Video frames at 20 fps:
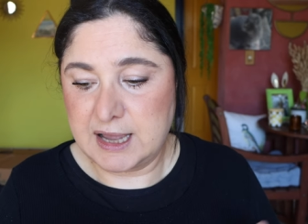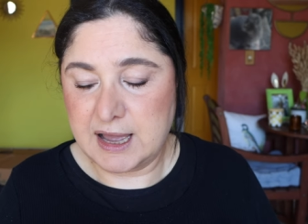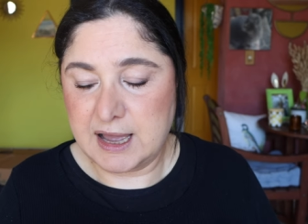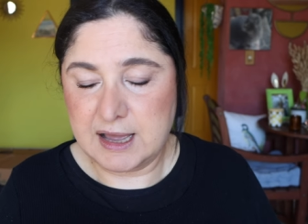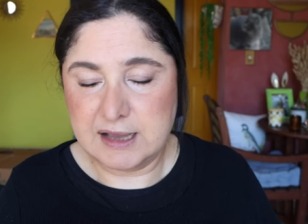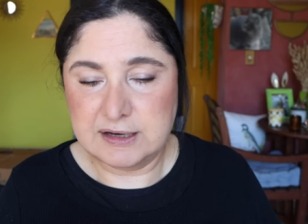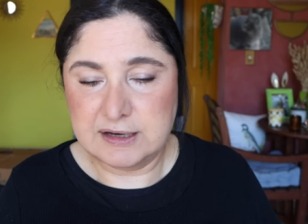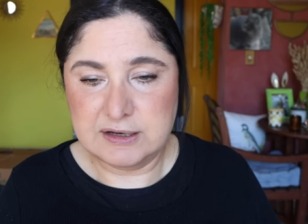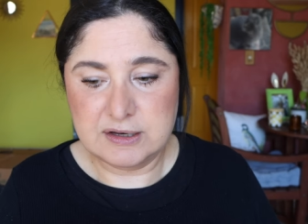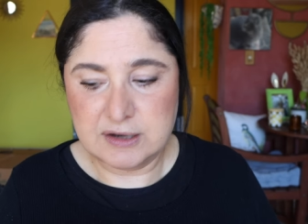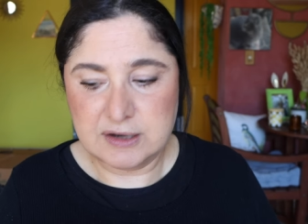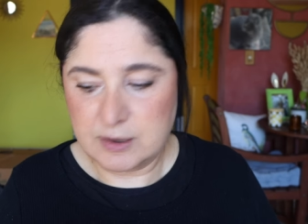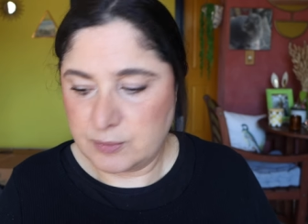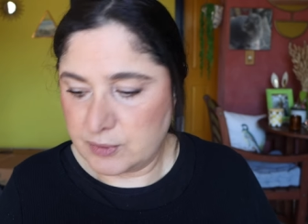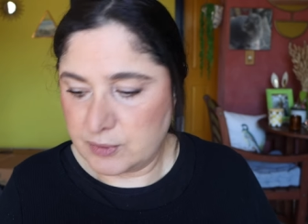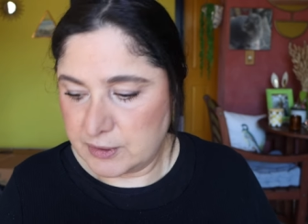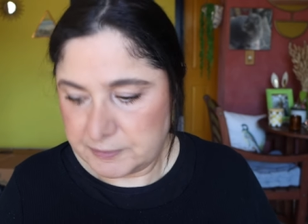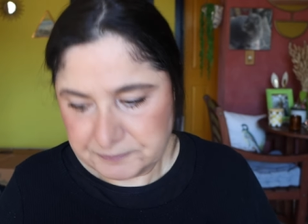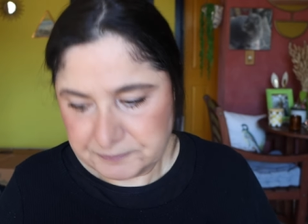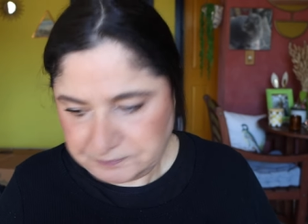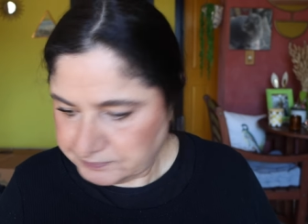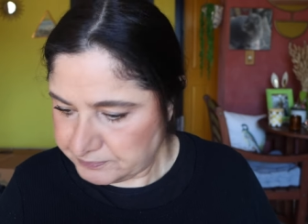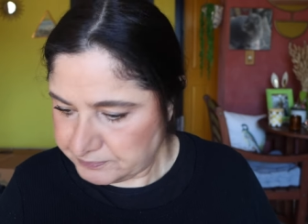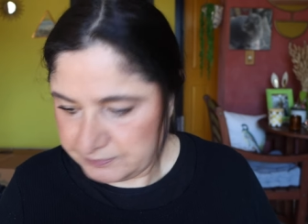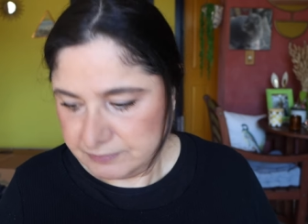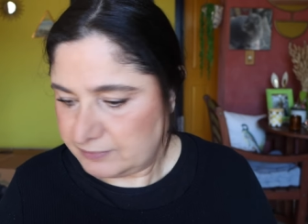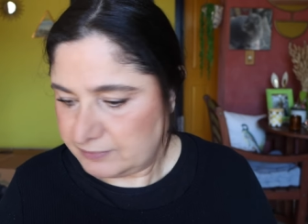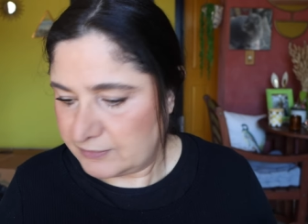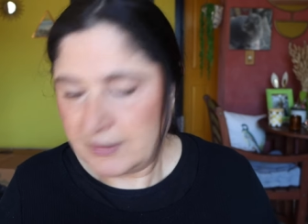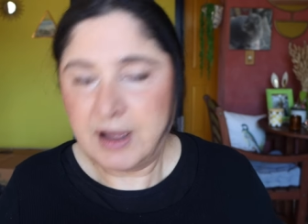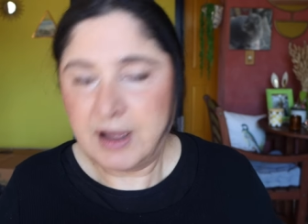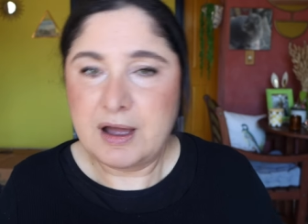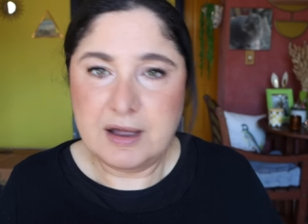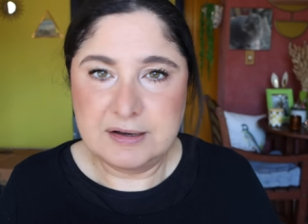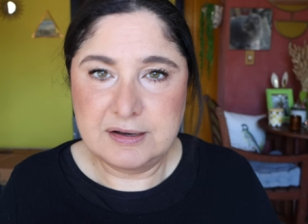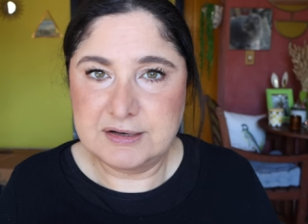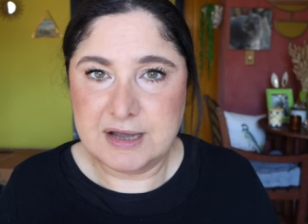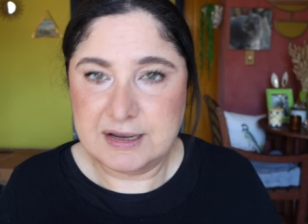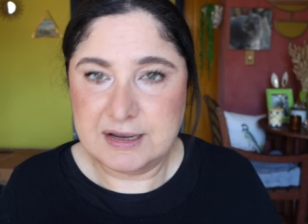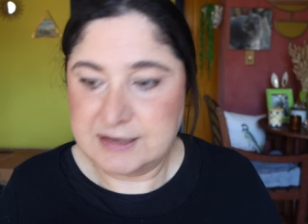And you know what? I
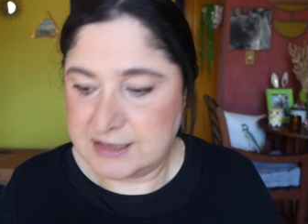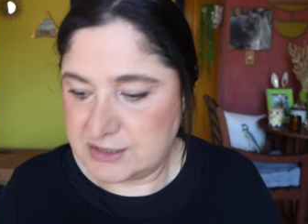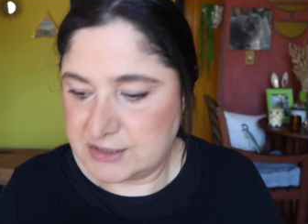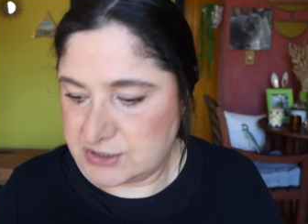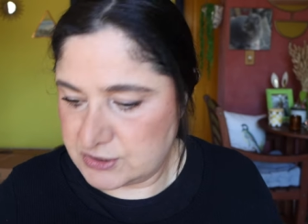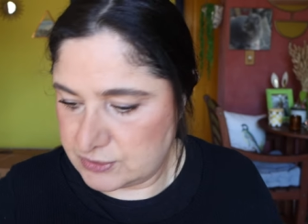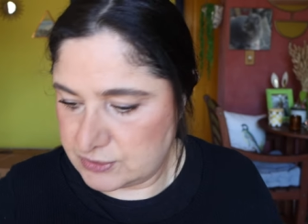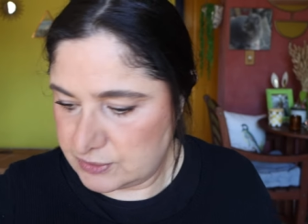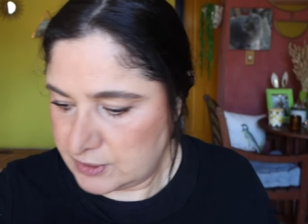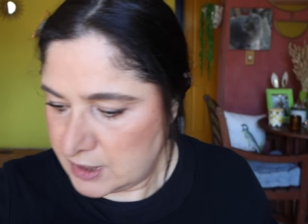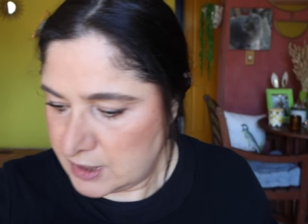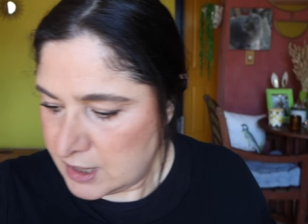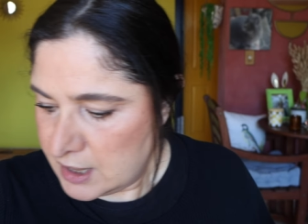don't need to.